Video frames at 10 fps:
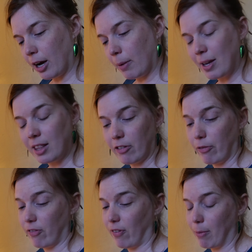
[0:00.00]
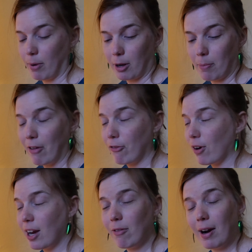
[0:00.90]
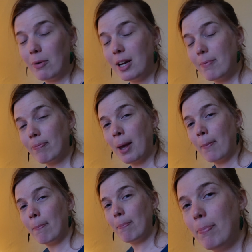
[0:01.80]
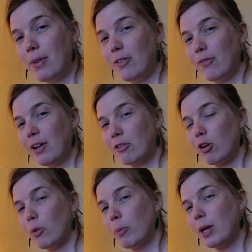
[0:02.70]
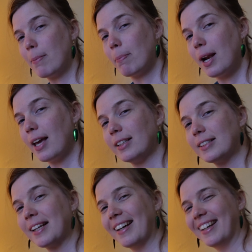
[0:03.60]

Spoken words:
I mean, the fabric may fray around it, but the Velcro will be in place.